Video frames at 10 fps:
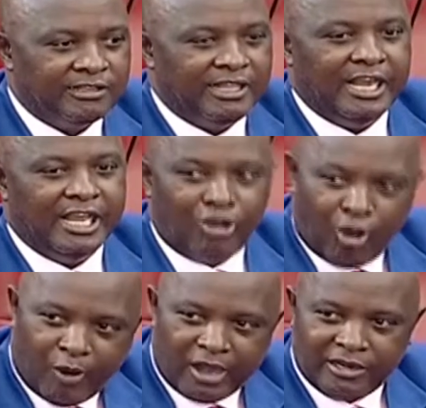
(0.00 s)
the
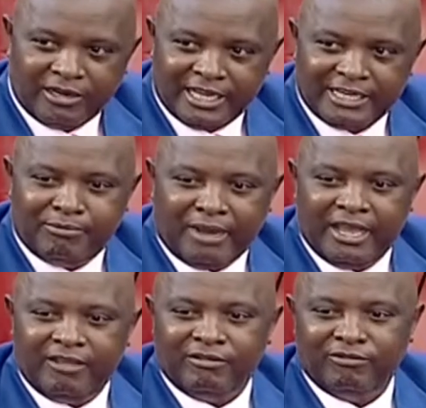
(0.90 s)
legal one, led
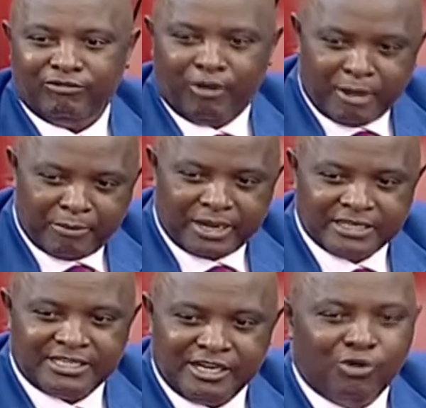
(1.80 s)
by former
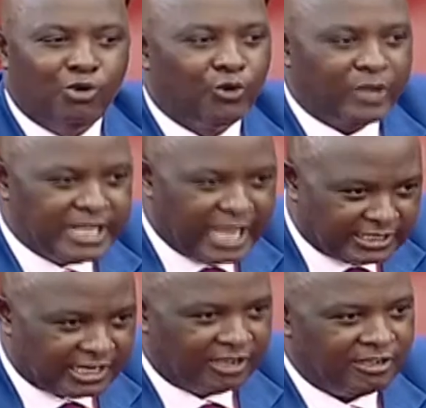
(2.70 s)
President Uhuru
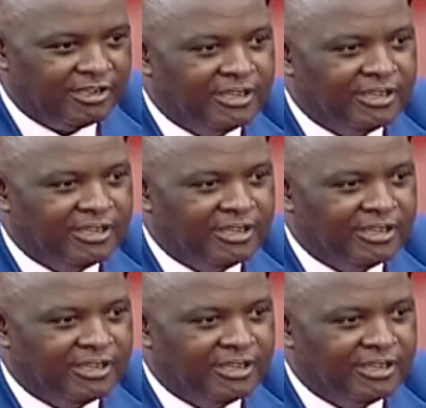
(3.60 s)
Kenyatta,